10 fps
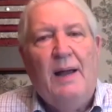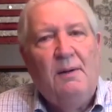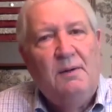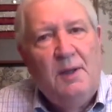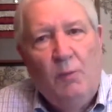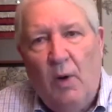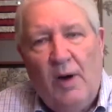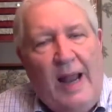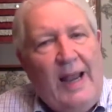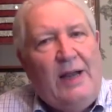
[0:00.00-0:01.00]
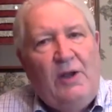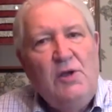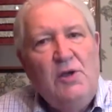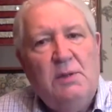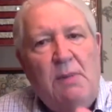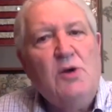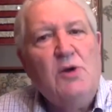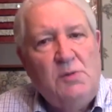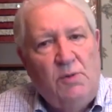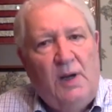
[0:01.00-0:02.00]
But the word I like to use the
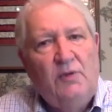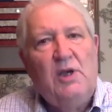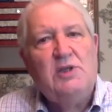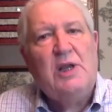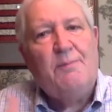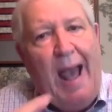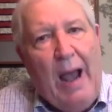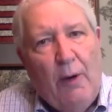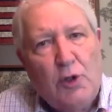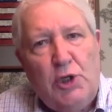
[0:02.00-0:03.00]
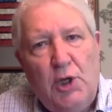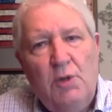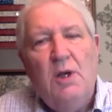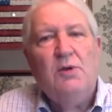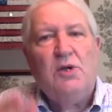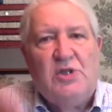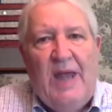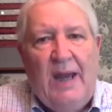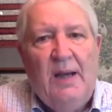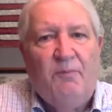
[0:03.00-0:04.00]
most, Chris, is it empowers you to stand
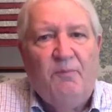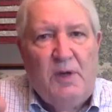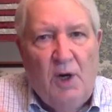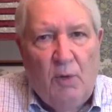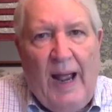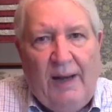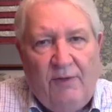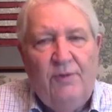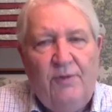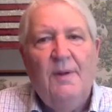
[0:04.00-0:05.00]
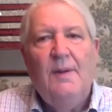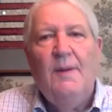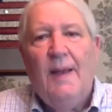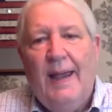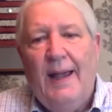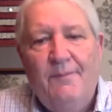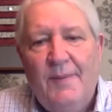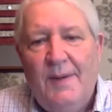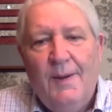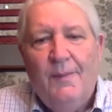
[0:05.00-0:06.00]
up for your rights. And,
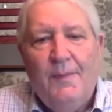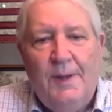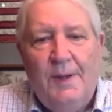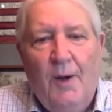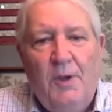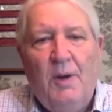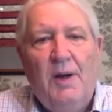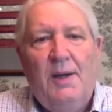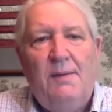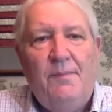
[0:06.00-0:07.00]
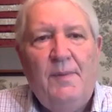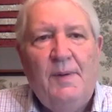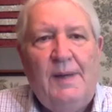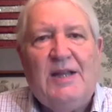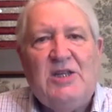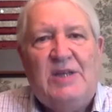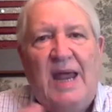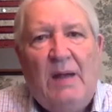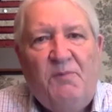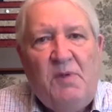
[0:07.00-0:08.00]
you know, you really can't stand
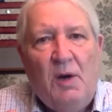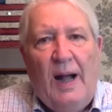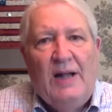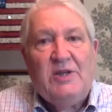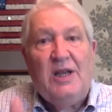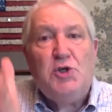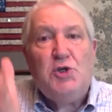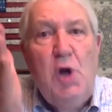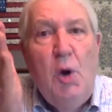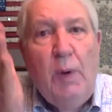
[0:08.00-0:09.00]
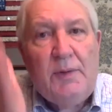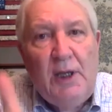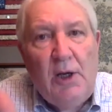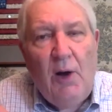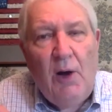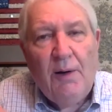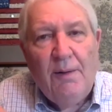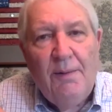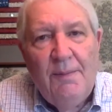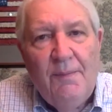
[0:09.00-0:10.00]
up for your rights unless you know what they are.
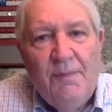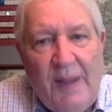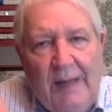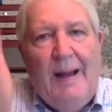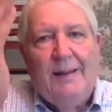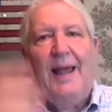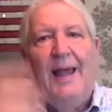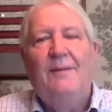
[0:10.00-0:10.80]
Yep. Think about that.